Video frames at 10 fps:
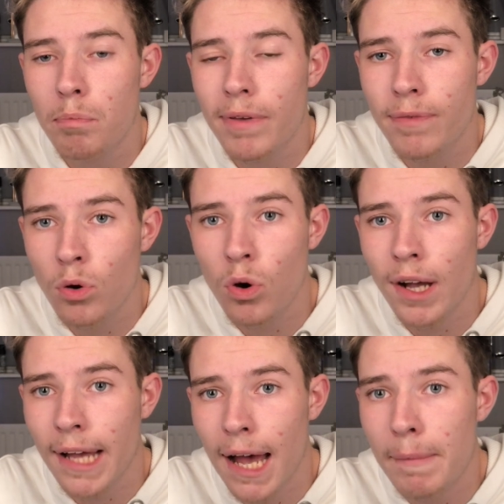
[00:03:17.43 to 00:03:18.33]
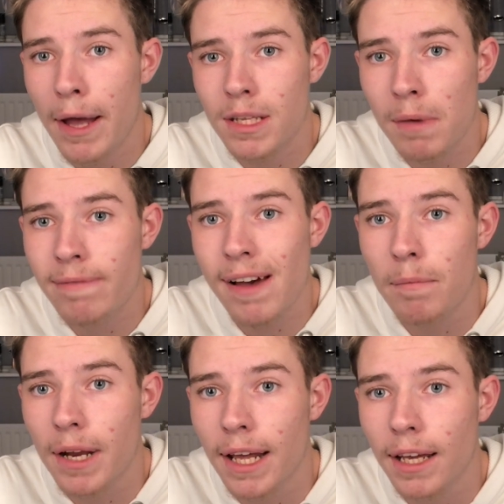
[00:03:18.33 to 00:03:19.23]
Before I came out to my
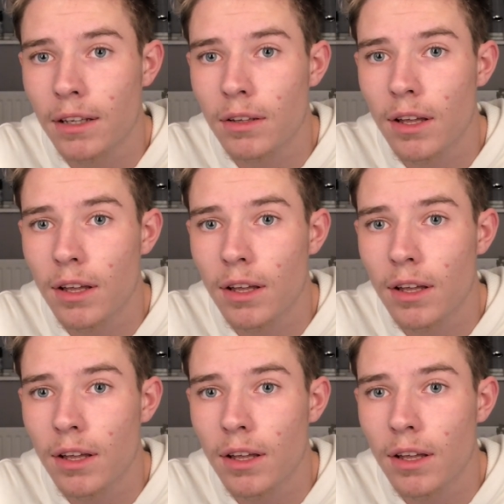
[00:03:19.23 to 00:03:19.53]
family,